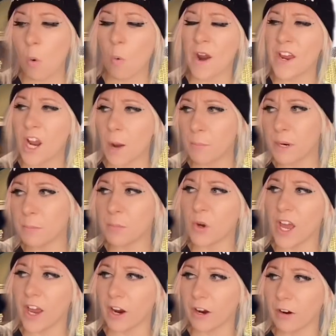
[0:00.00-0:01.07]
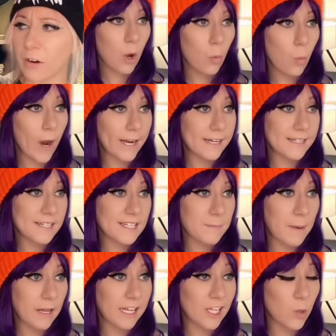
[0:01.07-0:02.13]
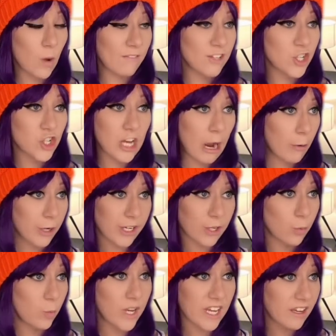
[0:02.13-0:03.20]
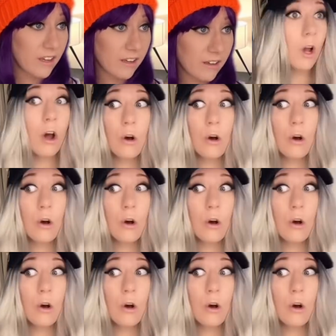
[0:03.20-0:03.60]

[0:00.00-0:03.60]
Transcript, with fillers: Why you got purple hair? Why does it smell like you haven't showered in a week?